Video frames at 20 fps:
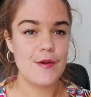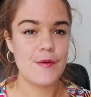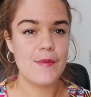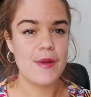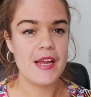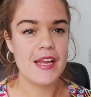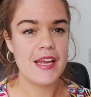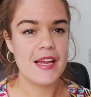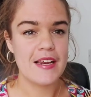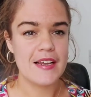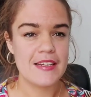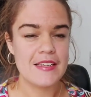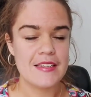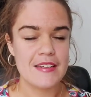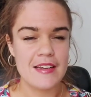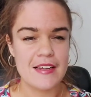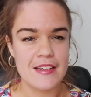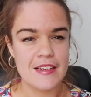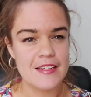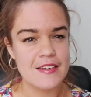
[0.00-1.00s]
make it less
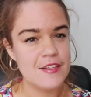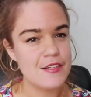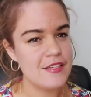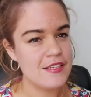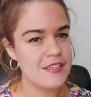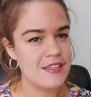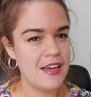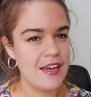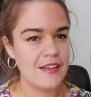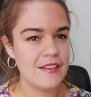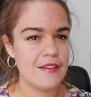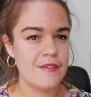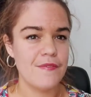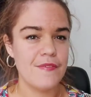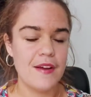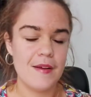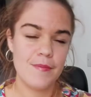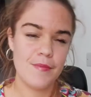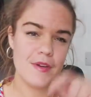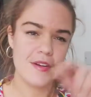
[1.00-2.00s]
likely to snag the
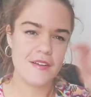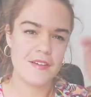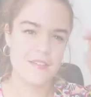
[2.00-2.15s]
fabric.